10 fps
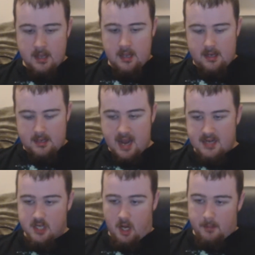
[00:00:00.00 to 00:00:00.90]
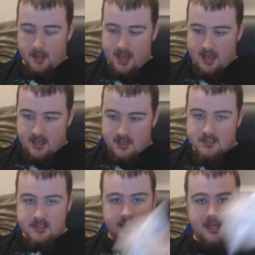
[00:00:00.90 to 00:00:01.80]
Next up is
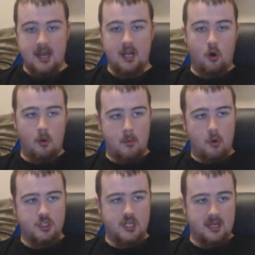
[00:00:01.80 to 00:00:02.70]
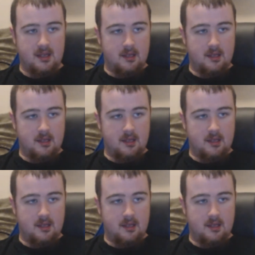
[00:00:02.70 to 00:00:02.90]
Kineko Mochi.